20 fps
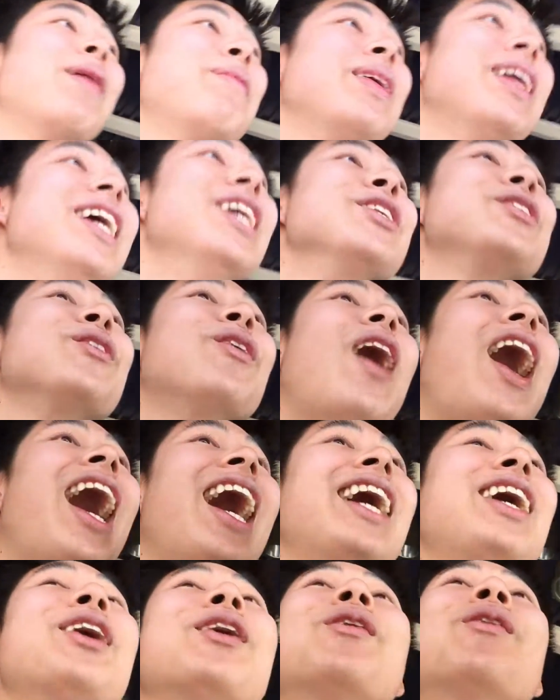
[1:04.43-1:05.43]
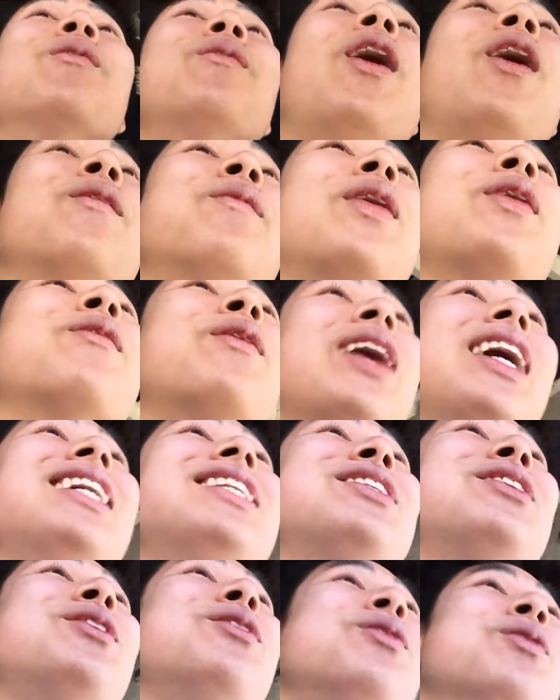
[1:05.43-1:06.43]
happened. So I, on my way
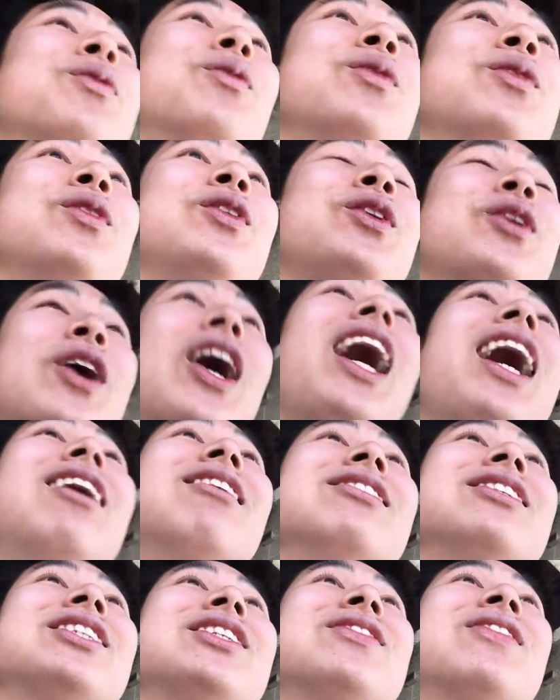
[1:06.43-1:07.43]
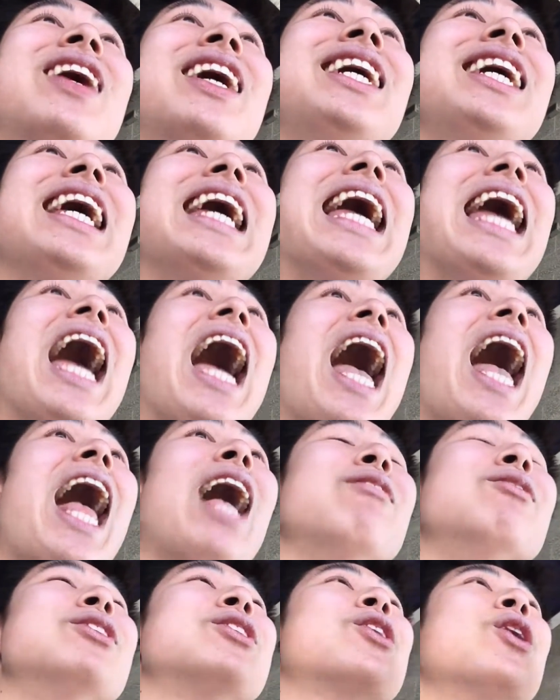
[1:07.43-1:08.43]
to your house, right,
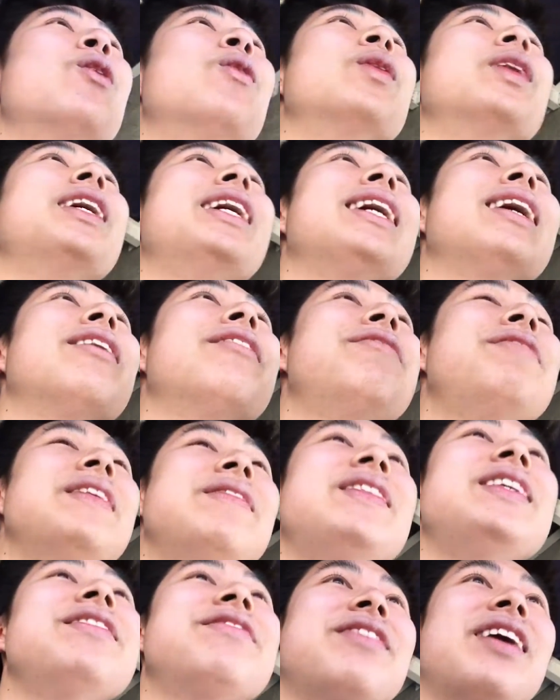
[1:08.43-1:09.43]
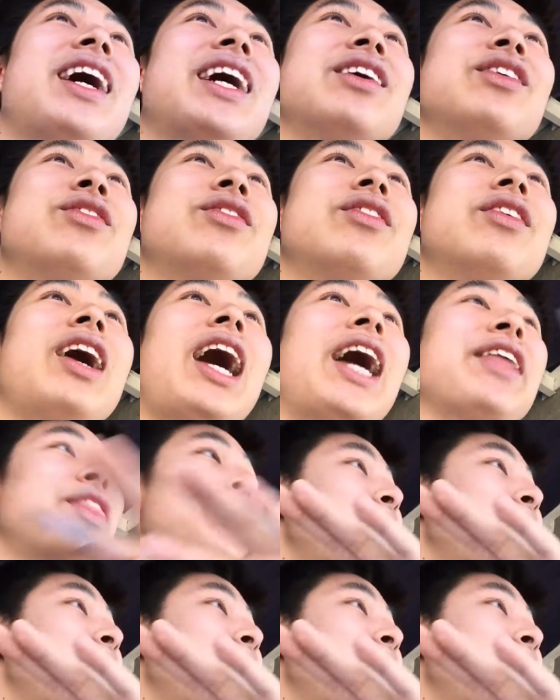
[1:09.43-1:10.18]
I was going 55 at